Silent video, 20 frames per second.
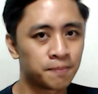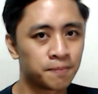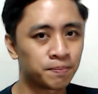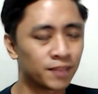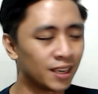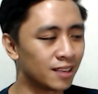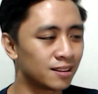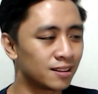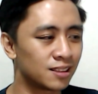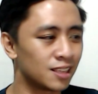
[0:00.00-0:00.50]

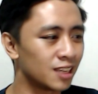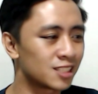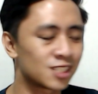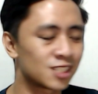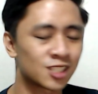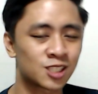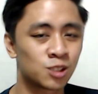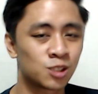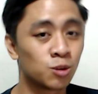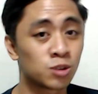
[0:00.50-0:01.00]
it's
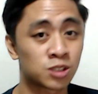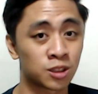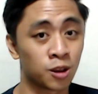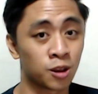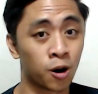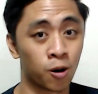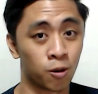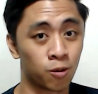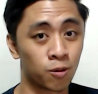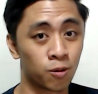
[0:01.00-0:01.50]
just too
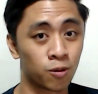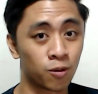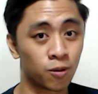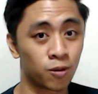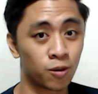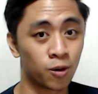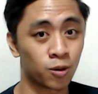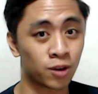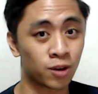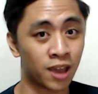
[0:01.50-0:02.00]
slow.
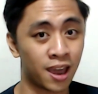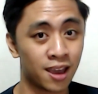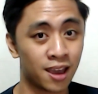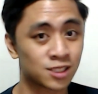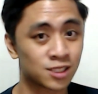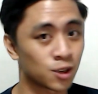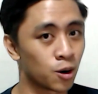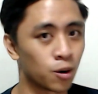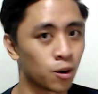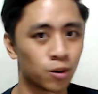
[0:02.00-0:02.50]
Okay,
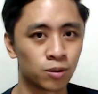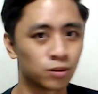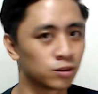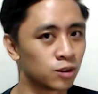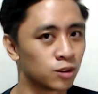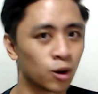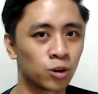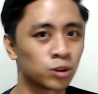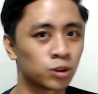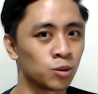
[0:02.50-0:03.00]
so
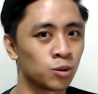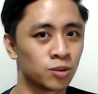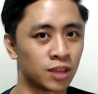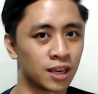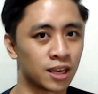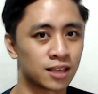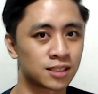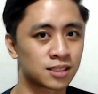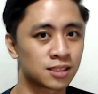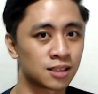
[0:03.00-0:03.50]
don't do
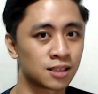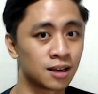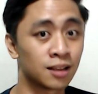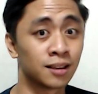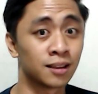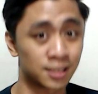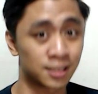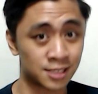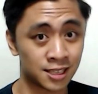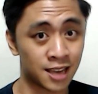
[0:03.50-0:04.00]
this.
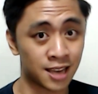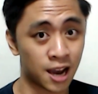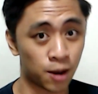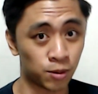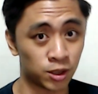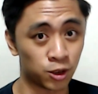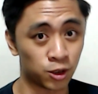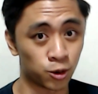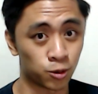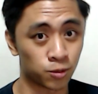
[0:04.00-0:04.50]
Let's see how
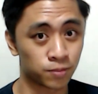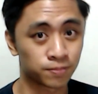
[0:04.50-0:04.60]
we do.